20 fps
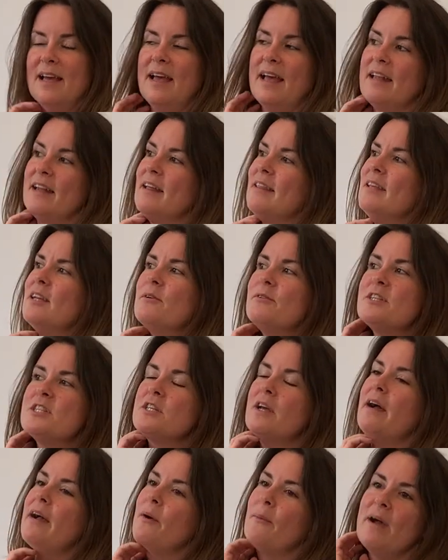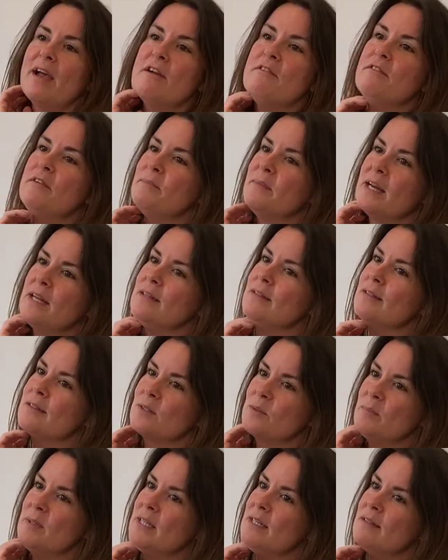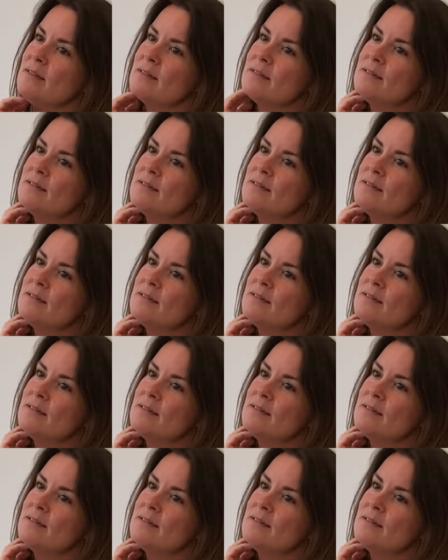And I think we shy away from that a little bit.